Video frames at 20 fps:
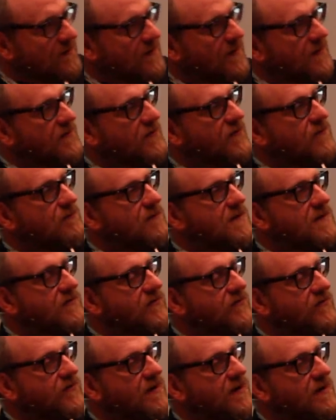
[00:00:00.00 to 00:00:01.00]
That doesn't mean
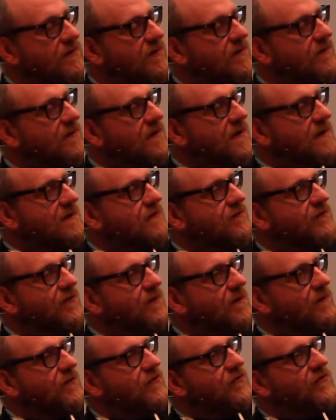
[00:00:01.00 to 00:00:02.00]
to say that the
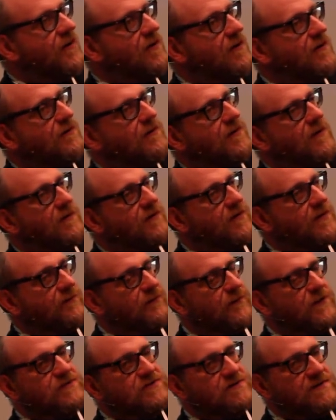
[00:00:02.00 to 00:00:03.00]
drivers are not
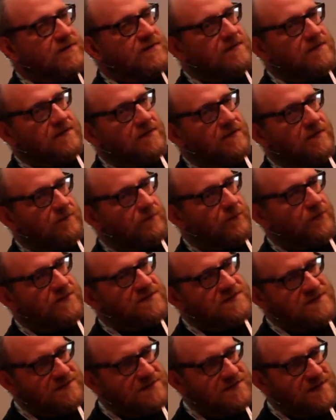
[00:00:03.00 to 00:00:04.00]
efficient and can't
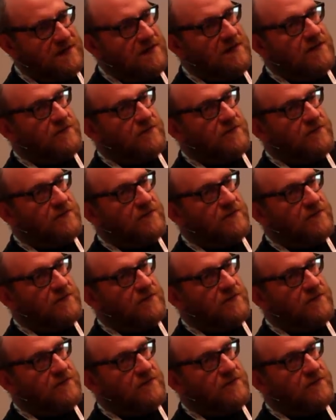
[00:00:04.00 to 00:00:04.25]
produce